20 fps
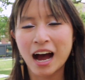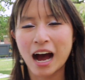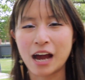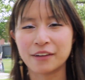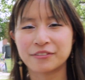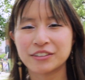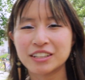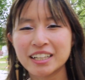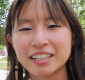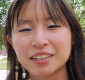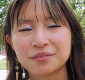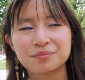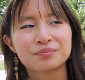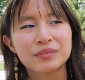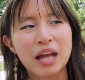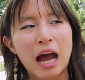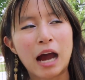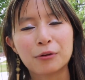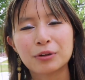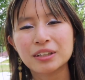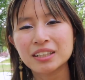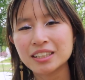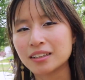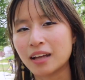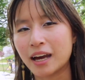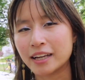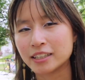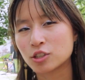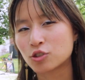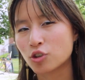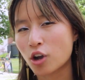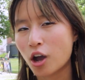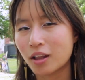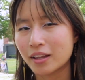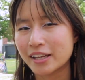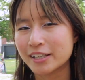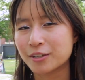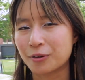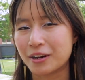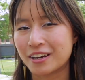I feel like I really like to draw
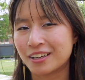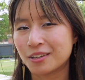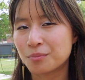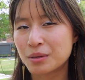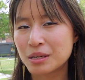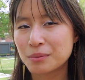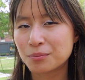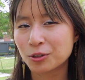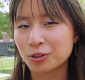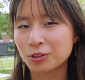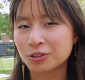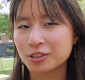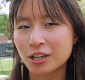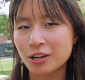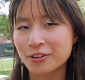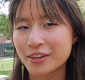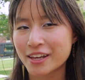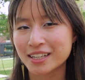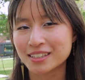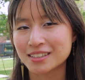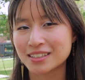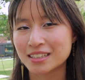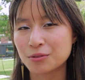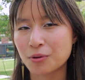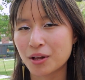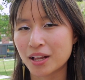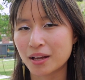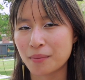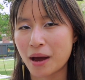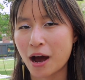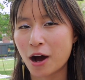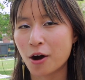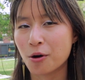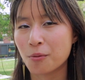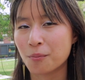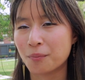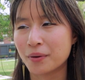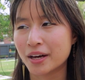like random people, you know, that I see while I'm out,